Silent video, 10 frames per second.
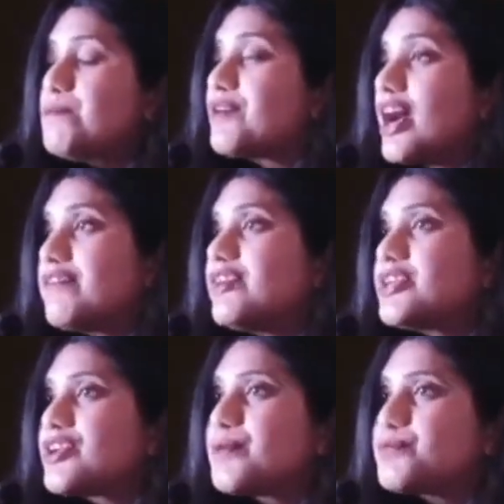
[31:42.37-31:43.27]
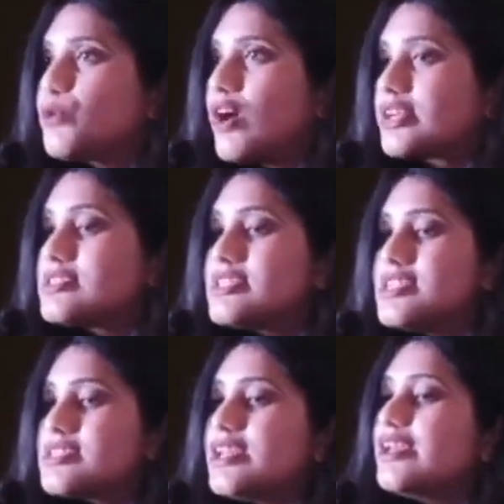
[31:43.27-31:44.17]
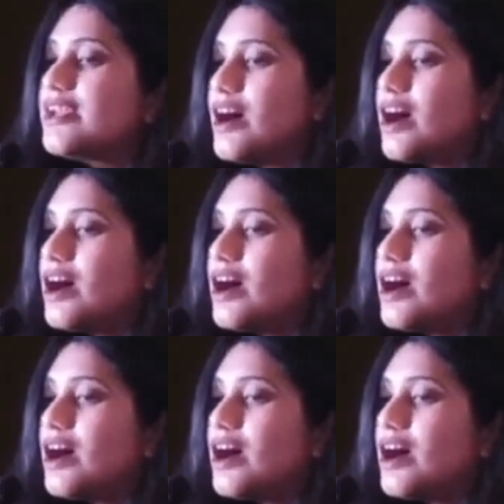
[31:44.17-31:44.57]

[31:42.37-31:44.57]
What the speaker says: private cryptocurrencies in India.